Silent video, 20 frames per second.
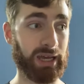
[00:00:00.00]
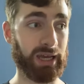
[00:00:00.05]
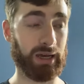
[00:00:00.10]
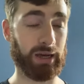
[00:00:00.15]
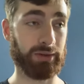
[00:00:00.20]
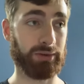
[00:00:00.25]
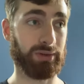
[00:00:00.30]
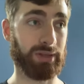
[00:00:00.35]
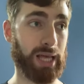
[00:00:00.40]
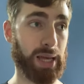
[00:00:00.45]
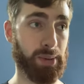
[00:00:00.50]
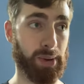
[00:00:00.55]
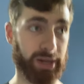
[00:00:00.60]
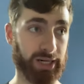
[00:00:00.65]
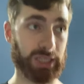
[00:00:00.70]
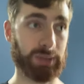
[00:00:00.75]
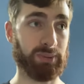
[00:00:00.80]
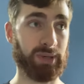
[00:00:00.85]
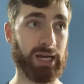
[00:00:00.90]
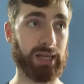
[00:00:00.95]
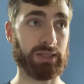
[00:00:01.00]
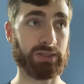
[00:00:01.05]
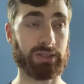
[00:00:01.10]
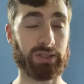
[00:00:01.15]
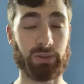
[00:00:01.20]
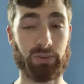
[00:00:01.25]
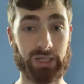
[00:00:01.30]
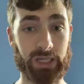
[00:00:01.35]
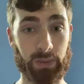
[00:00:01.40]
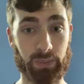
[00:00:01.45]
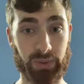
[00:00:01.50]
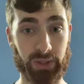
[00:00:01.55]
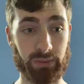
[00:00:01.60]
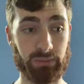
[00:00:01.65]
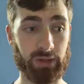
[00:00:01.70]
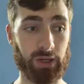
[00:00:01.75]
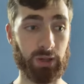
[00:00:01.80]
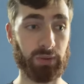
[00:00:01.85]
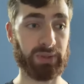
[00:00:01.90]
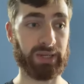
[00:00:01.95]
other linebacker spot is going to work out pretty
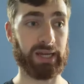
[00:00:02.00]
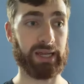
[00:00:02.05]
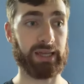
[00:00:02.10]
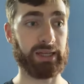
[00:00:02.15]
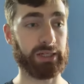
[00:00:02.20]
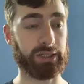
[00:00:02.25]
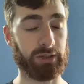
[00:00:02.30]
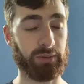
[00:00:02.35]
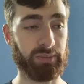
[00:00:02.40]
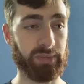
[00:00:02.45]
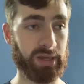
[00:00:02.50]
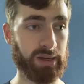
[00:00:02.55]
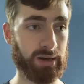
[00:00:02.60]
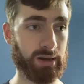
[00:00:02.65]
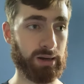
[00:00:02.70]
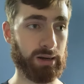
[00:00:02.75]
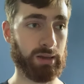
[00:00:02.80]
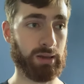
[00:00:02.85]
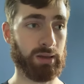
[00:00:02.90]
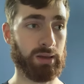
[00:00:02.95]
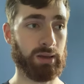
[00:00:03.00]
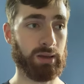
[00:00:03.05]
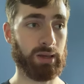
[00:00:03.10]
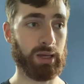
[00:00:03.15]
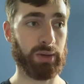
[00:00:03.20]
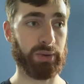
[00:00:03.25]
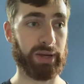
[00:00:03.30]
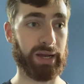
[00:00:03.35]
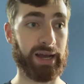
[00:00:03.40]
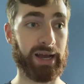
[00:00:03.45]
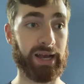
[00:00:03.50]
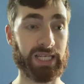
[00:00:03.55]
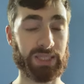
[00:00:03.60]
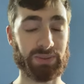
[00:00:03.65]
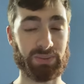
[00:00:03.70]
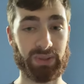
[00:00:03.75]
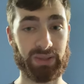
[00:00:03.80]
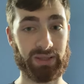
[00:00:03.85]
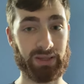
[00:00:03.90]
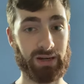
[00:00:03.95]
well. We got Ingram there. We got
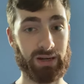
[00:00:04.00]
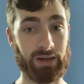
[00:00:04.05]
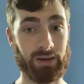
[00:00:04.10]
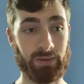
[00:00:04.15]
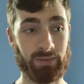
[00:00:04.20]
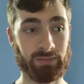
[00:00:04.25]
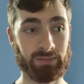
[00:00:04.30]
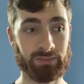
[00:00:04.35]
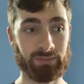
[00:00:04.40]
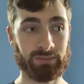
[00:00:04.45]
Highsmith there.